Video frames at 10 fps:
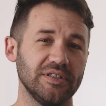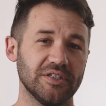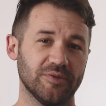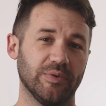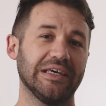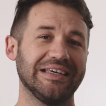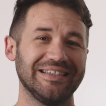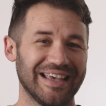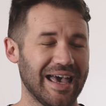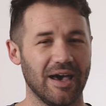
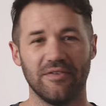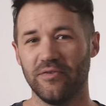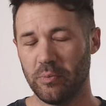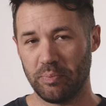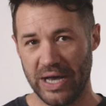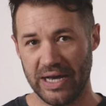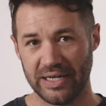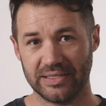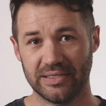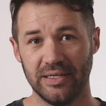displays out of the
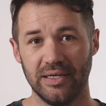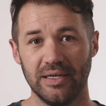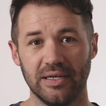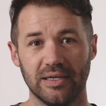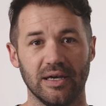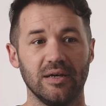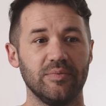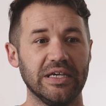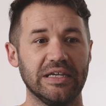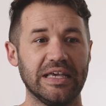box
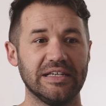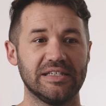come in a